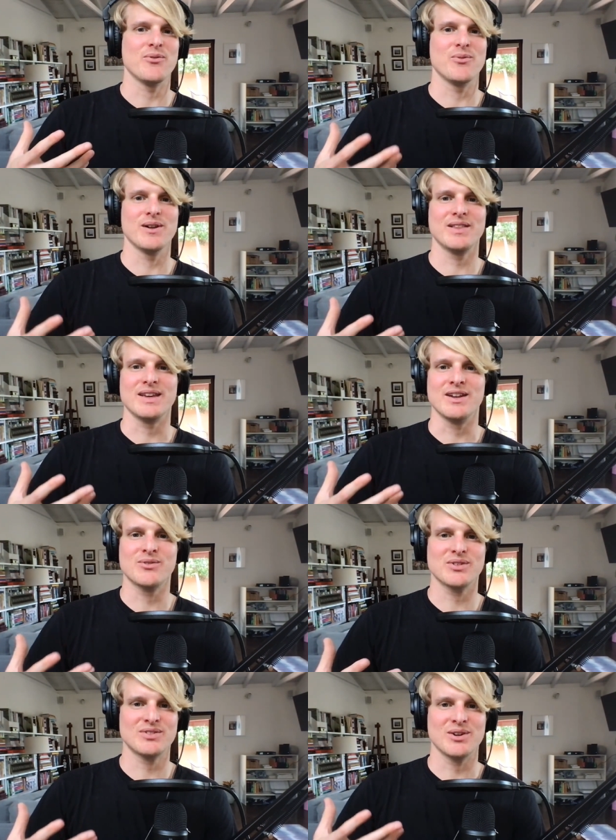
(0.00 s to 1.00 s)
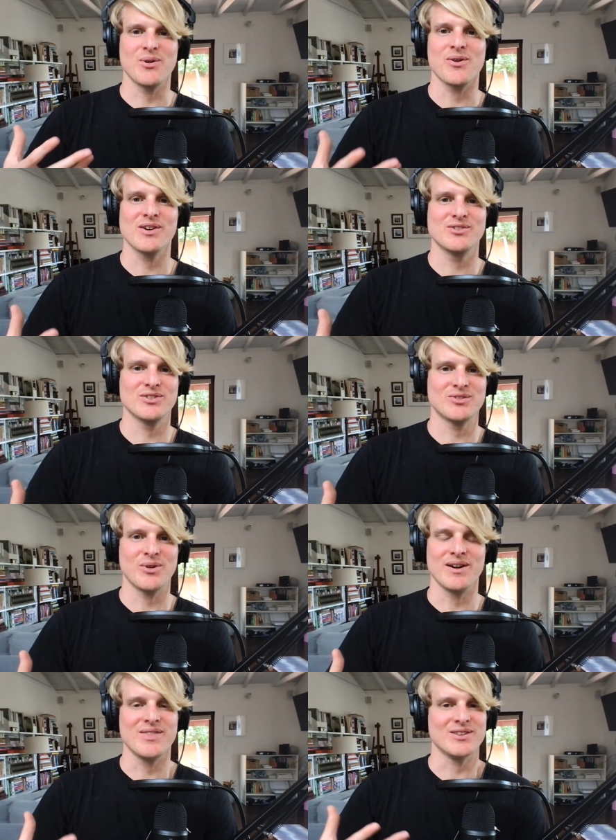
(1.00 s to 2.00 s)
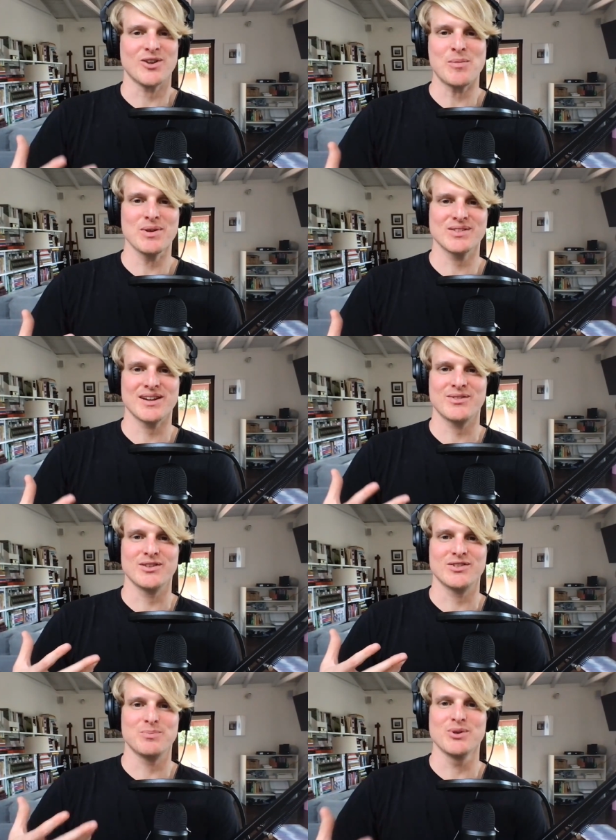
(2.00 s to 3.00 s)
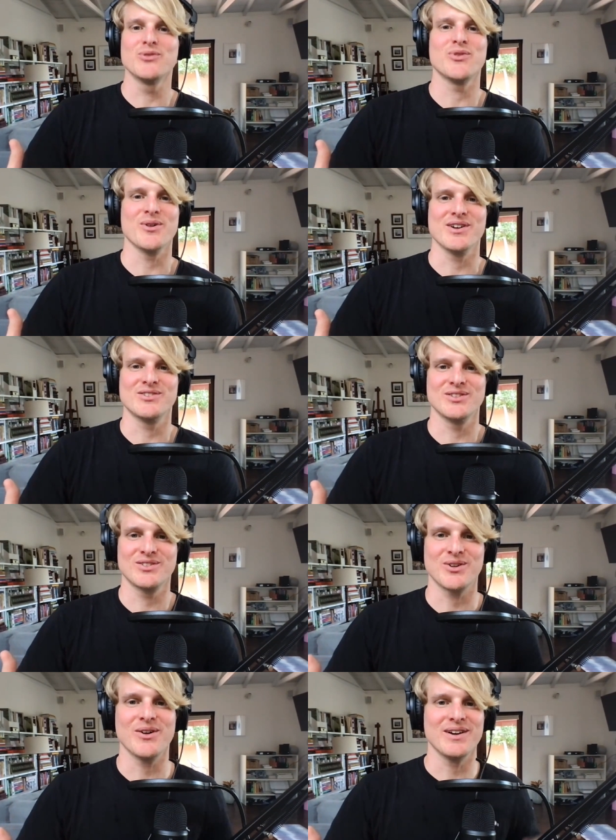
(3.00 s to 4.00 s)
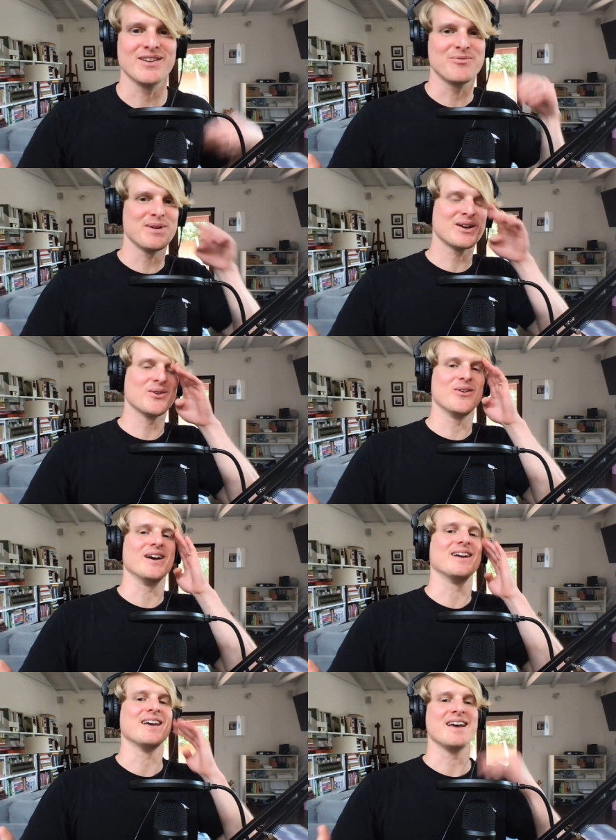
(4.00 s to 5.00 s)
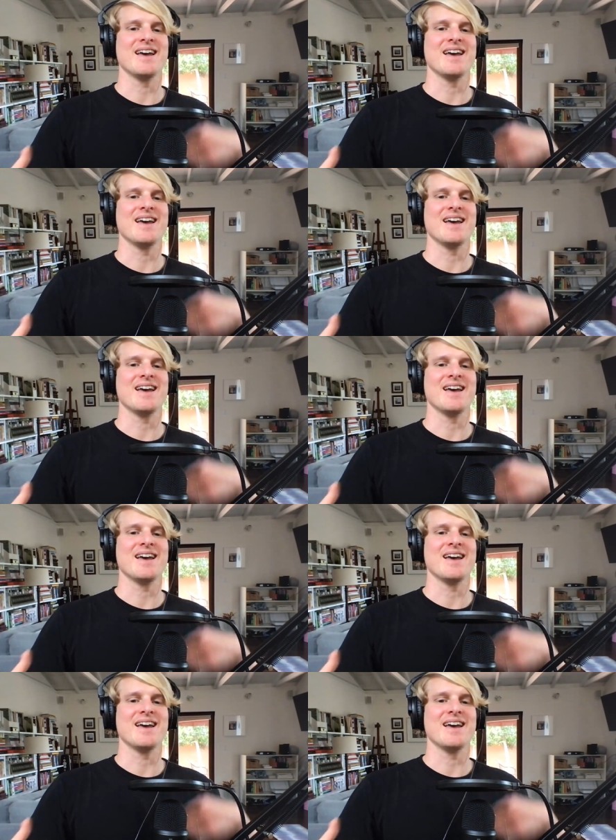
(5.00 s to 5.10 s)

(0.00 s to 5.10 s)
really interesting origin story that's almost like the spoof origin story of Bitcoin.